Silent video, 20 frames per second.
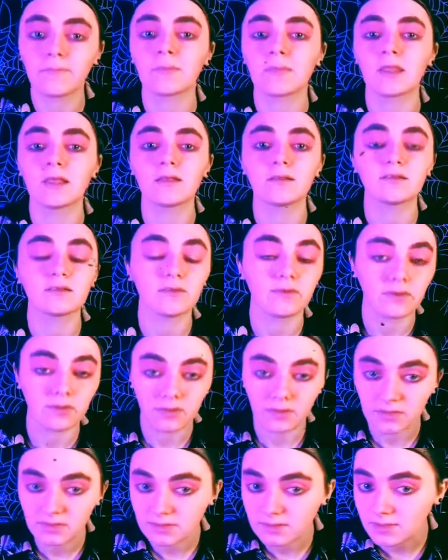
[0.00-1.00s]
so it
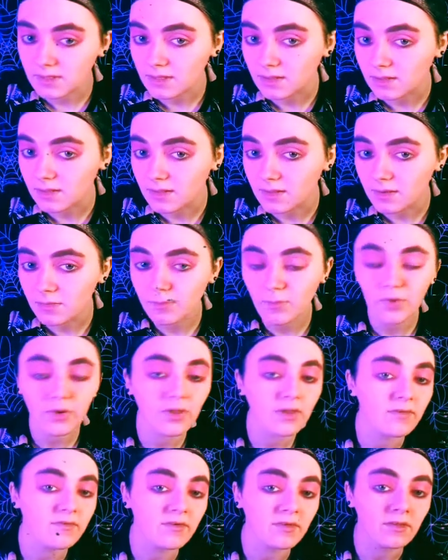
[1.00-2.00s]
looks a little more
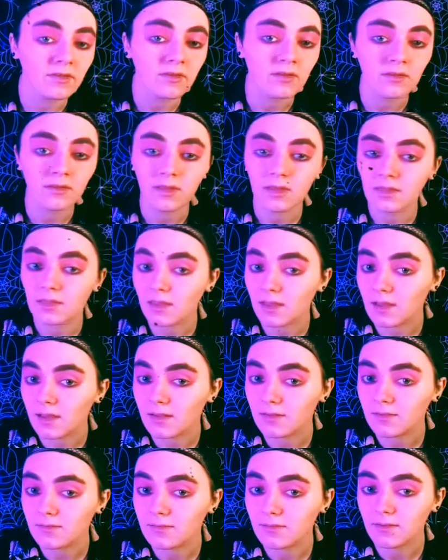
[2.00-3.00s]
even like that.
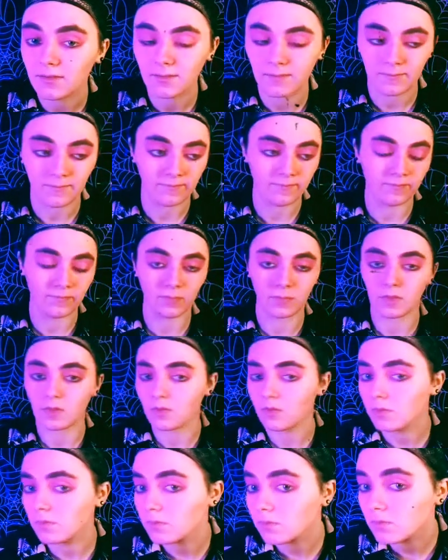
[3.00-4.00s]

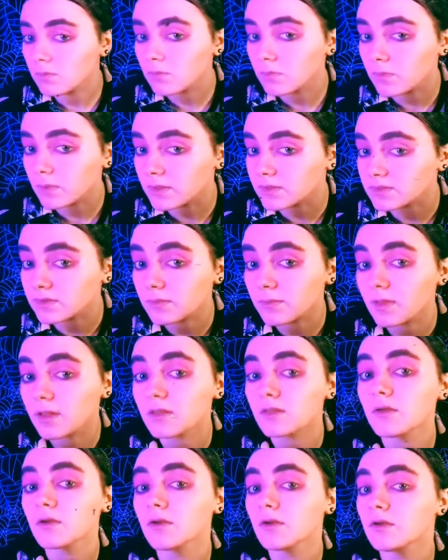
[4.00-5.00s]
Oh, wait, is there black
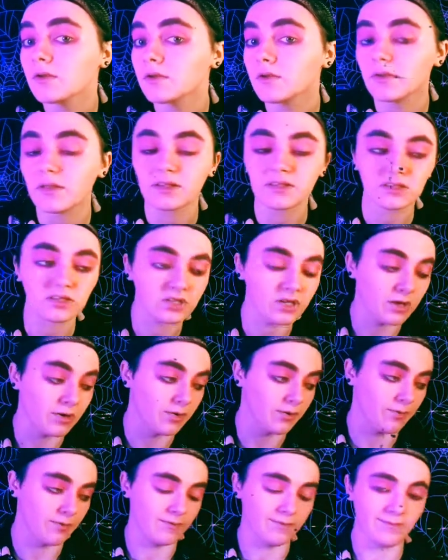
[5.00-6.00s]
there? No, that's a shadow.
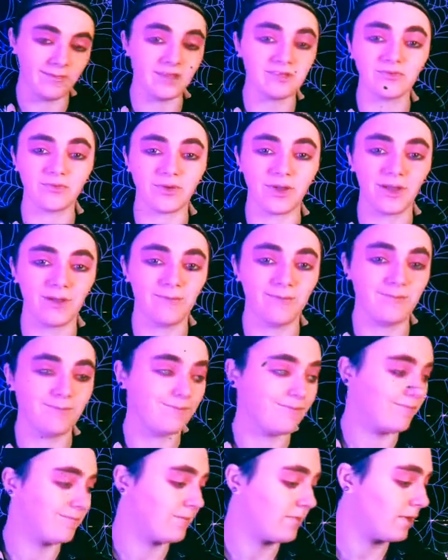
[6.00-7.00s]
It's okay.
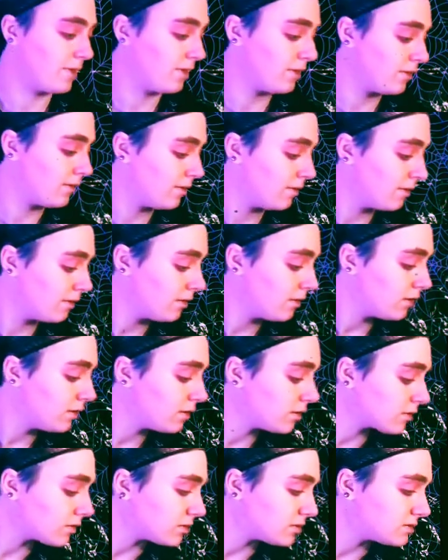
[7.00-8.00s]

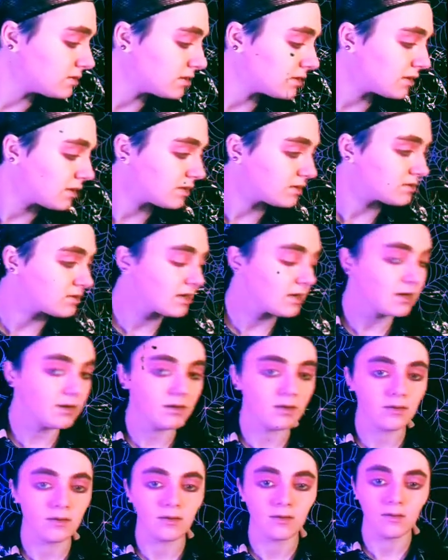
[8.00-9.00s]
Let's set that aside.
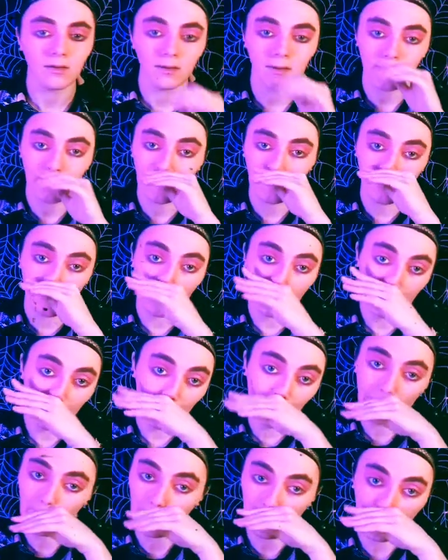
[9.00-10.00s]
Oh,
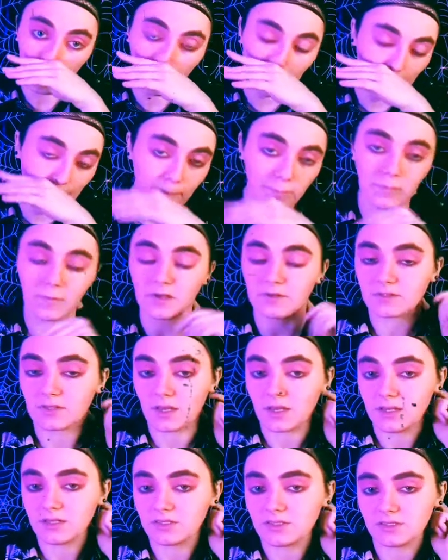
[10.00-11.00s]
nose got
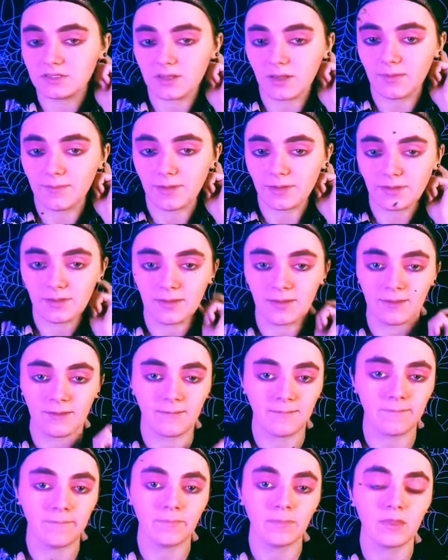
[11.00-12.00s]
itchy, sorry about that.
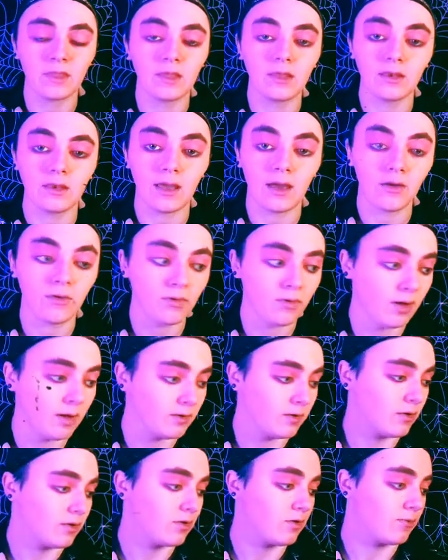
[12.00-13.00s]
Now, I'm going
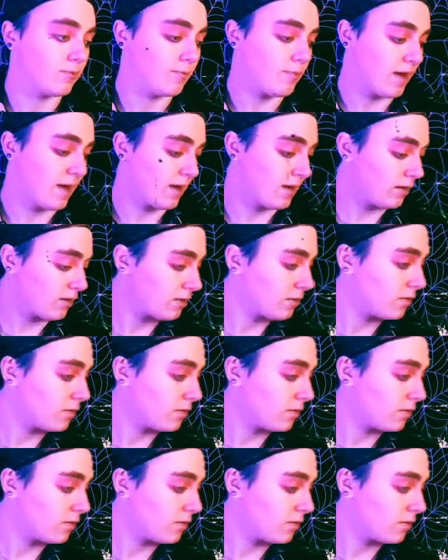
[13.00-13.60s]
to go back.